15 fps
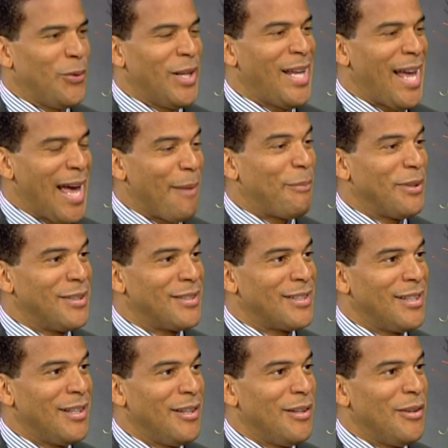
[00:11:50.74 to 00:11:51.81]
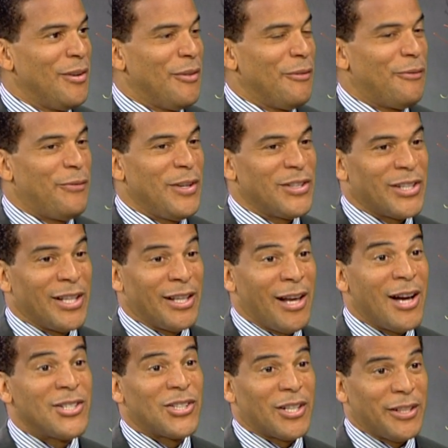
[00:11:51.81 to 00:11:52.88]
what happens
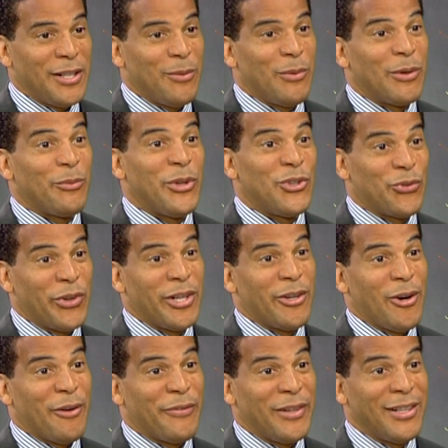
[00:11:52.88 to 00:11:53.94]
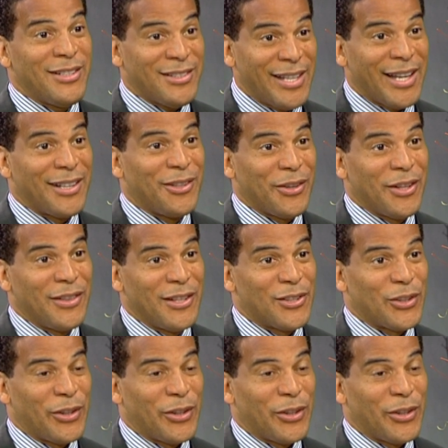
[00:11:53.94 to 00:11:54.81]
physiologically when we drink coffee. Let's take a look at this